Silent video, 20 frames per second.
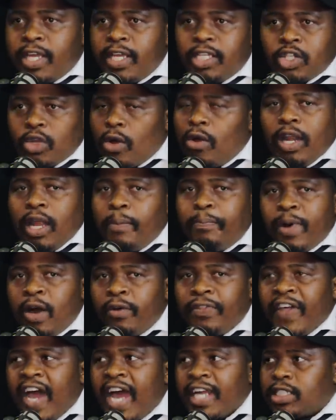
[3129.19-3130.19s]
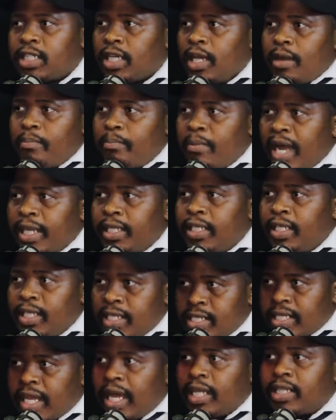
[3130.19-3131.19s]
It's all about that.
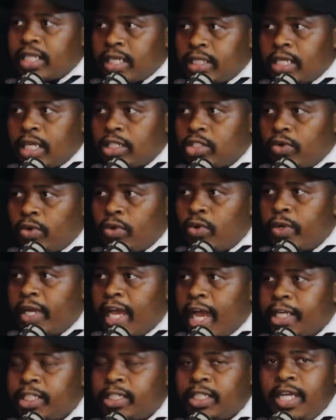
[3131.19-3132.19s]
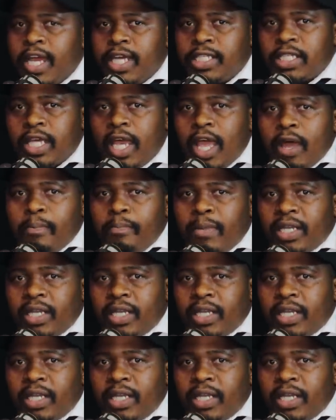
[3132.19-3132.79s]
Money is attracted to good ideas,